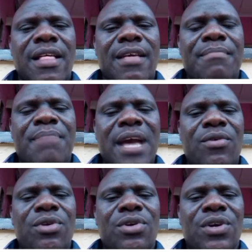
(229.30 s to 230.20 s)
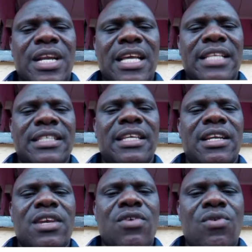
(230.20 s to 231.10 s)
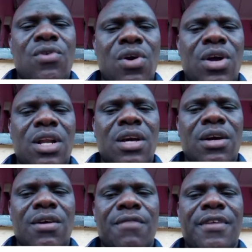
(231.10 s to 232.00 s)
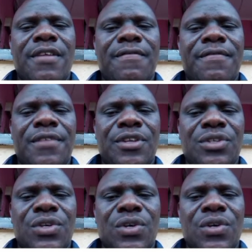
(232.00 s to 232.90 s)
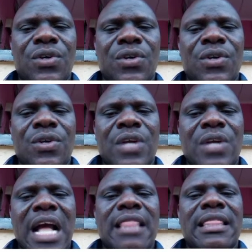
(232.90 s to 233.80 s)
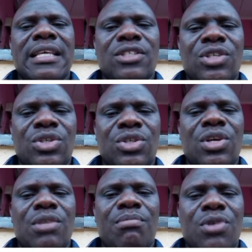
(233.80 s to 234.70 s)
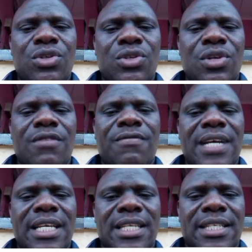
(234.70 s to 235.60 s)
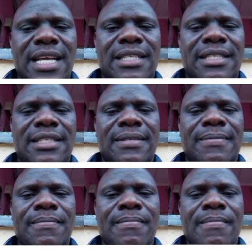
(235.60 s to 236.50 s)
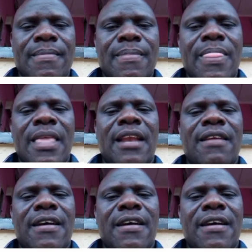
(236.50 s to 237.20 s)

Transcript: by recognizing the role of the physical and the social emotional factors in